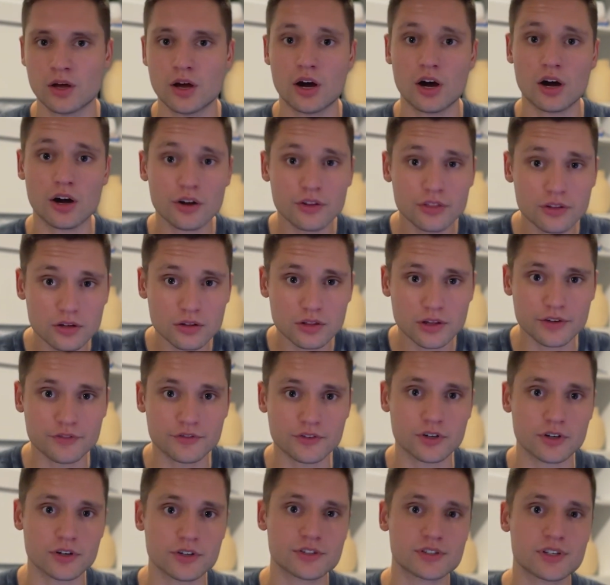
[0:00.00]
Other
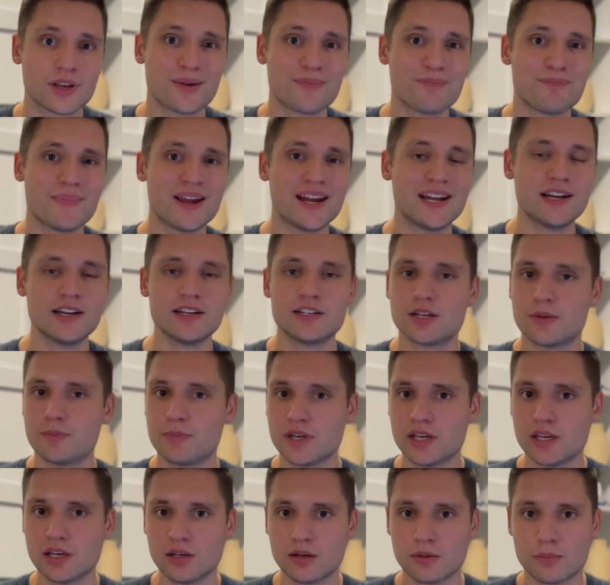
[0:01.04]
lifters may need to
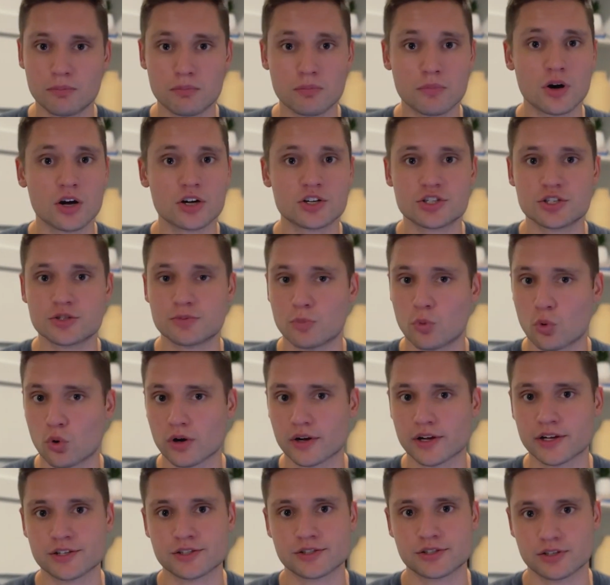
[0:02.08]
be much more
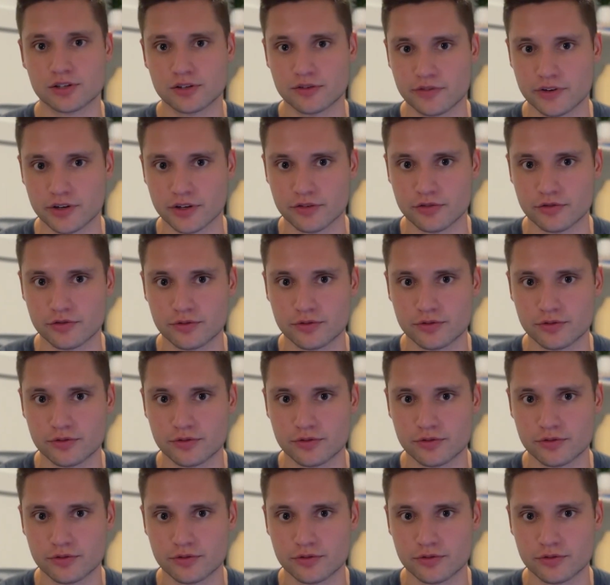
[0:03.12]
conservative.